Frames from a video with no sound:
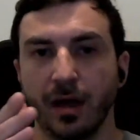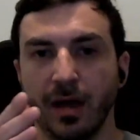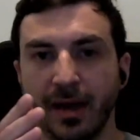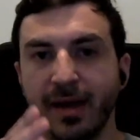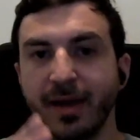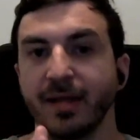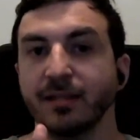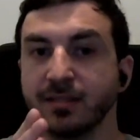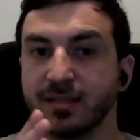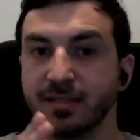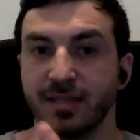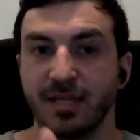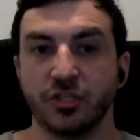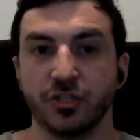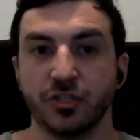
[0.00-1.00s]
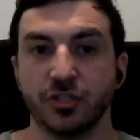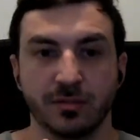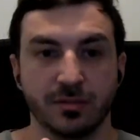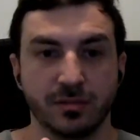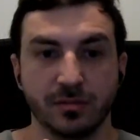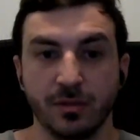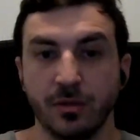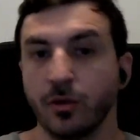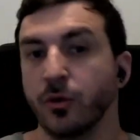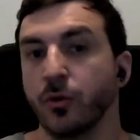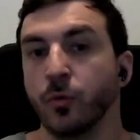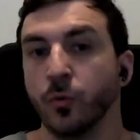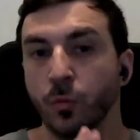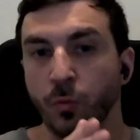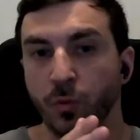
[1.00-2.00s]
i had sessions
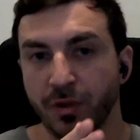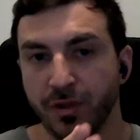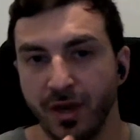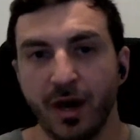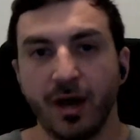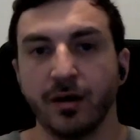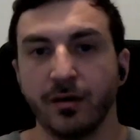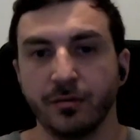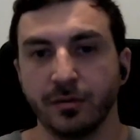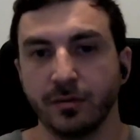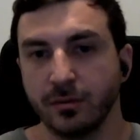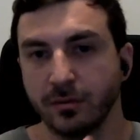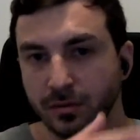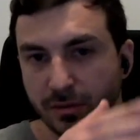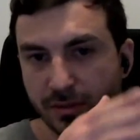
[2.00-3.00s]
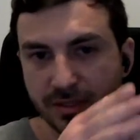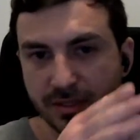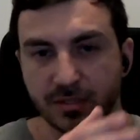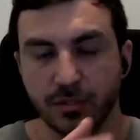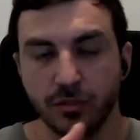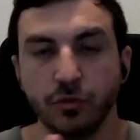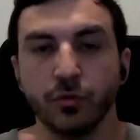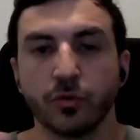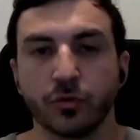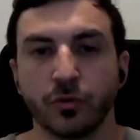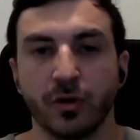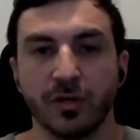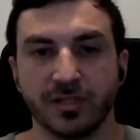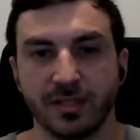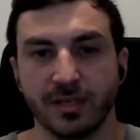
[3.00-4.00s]
without this new
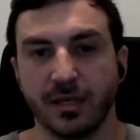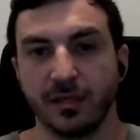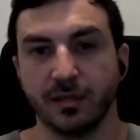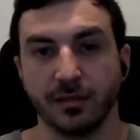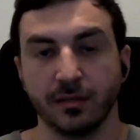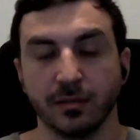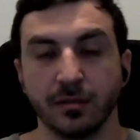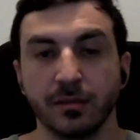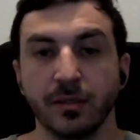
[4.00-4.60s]
cross-selling